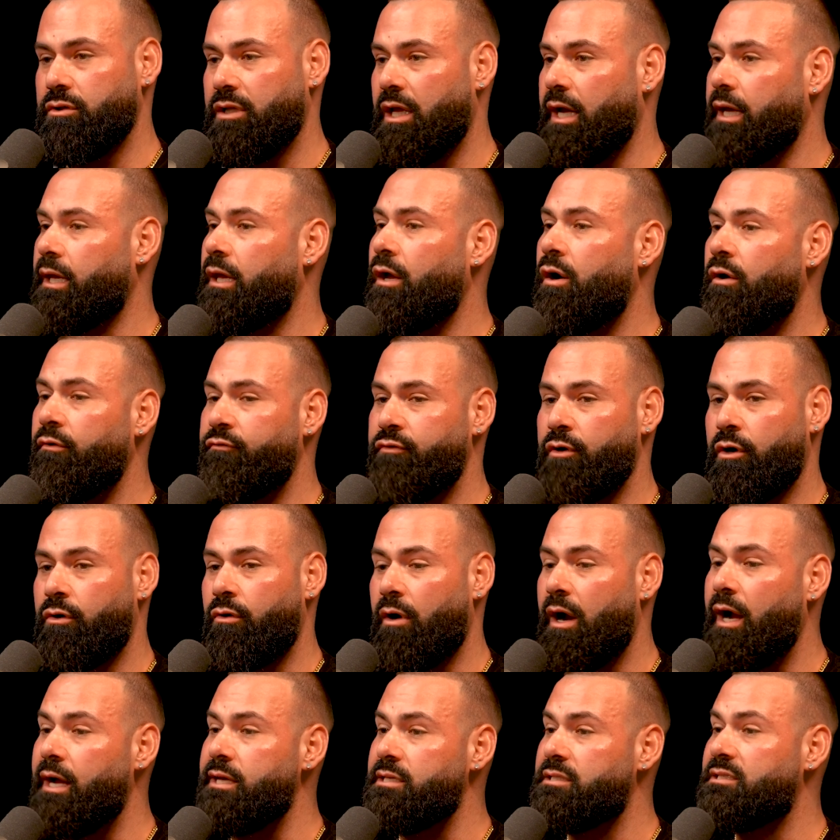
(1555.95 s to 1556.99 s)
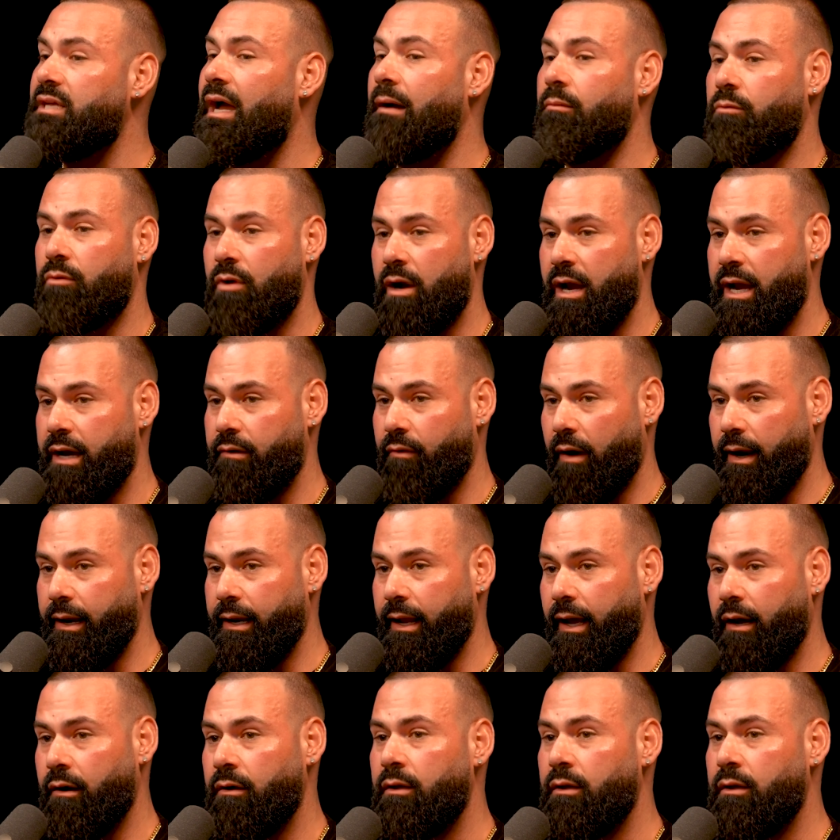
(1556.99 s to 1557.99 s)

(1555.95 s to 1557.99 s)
like, yo, if you're crying, stop crying right now.